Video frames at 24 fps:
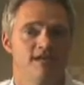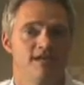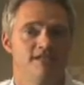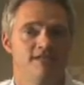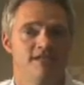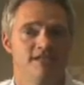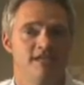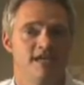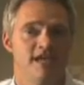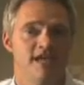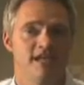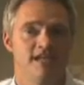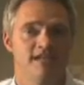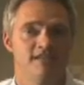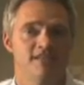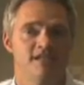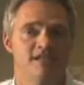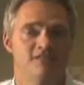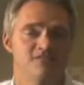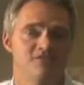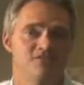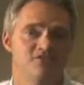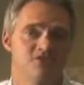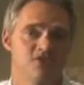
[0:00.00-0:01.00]
indicating
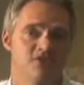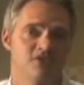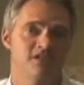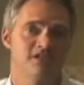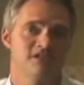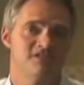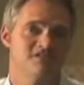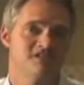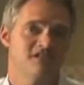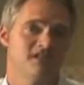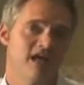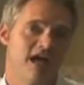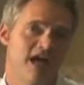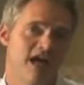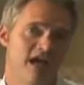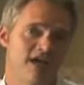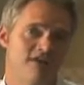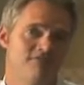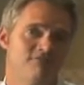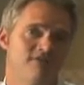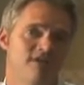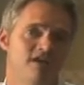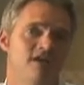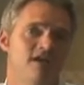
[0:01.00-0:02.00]
that the circuit is
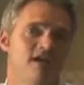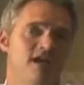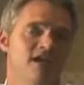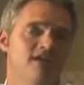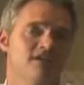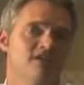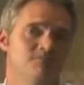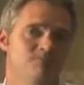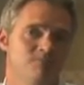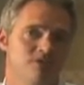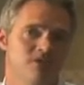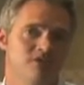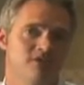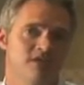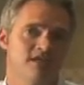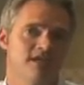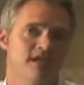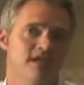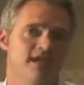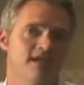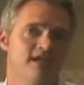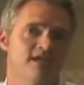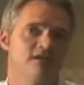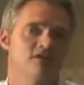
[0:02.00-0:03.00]
live and
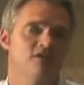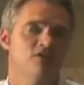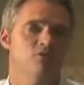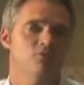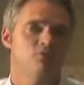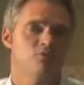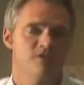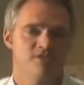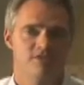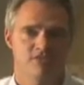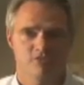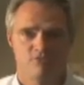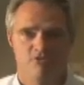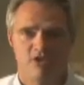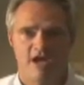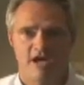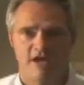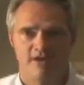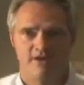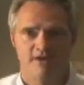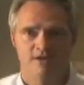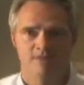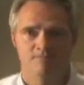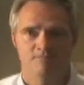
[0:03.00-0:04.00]
communicating with the
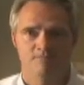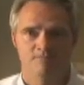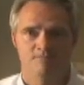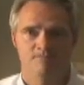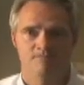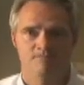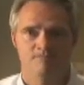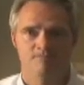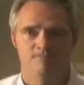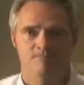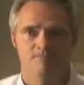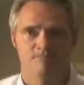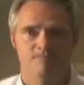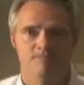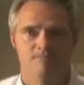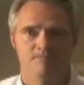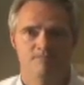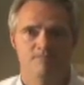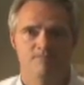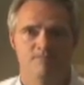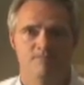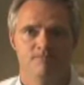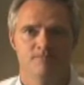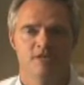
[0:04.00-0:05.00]
router.
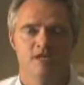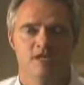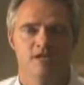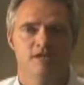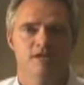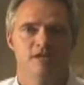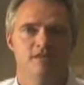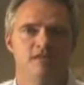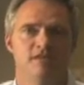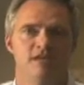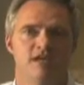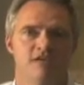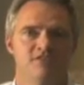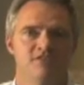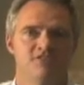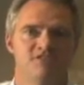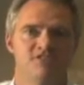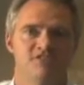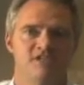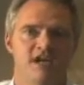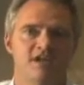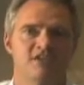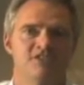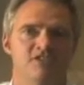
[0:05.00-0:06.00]
The other
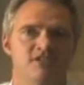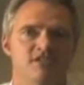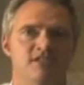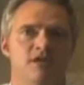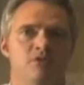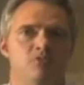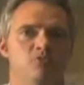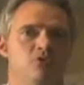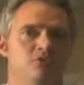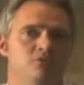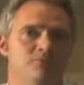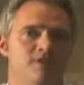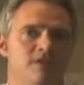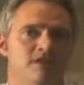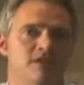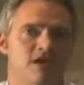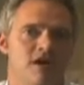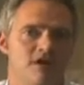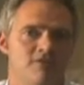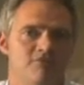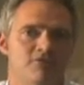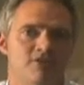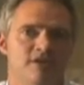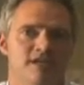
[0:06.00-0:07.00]
section that we will be
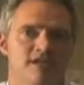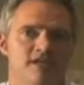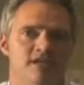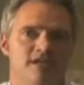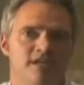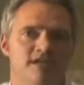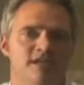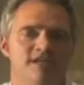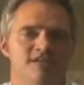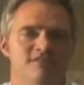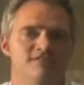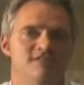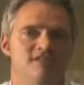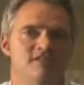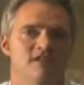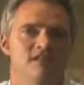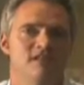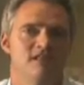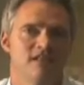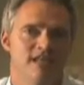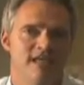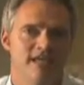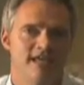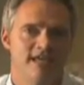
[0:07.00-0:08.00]
covering is the
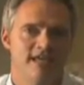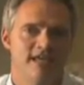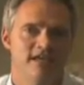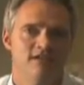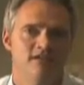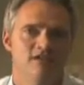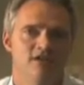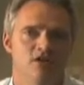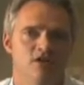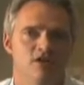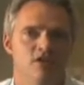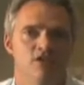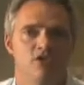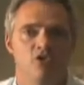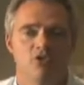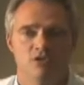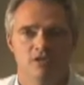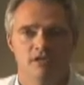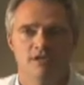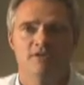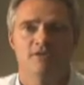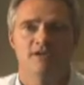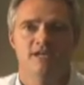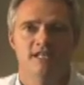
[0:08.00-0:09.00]
LAN,
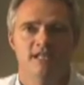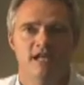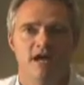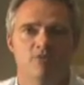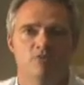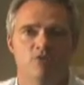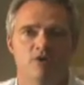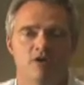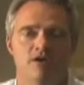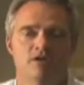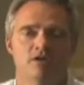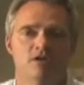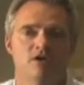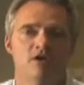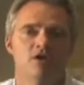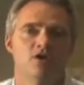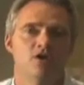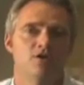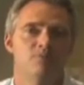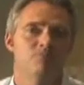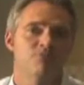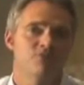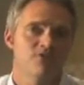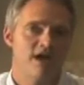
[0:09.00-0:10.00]
local area network,
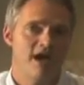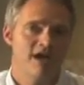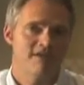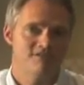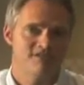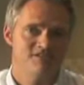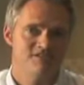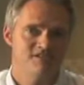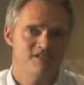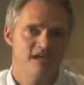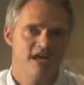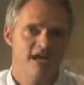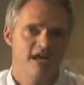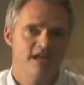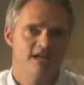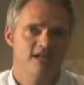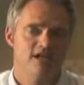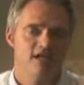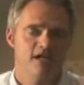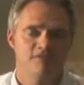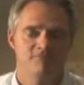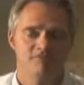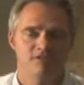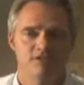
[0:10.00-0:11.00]
or private side
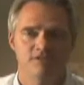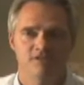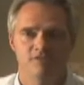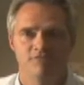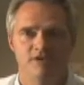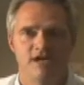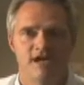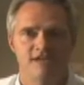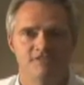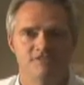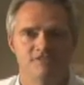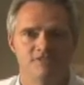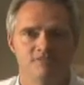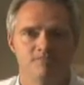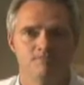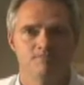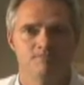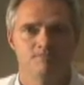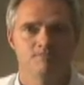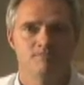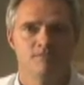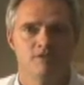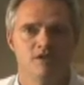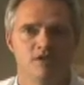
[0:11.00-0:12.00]
of the device.
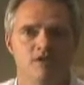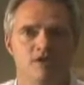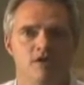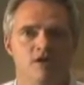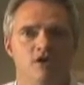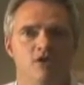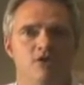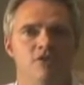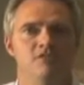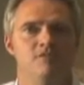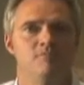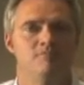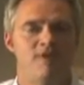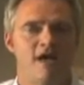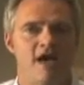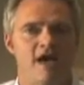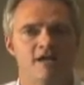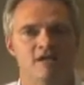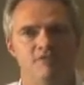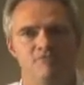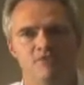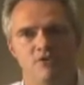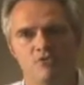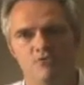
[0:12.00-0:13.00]
On the
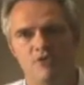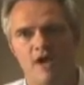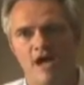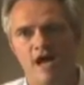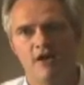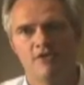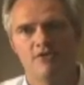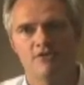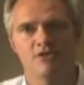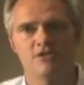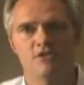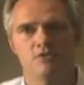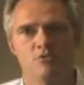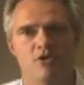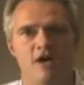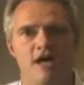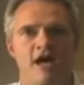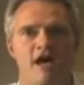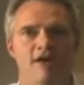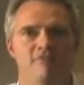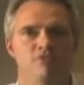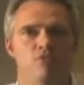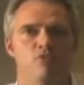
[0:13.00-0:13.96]
back of your router, you will have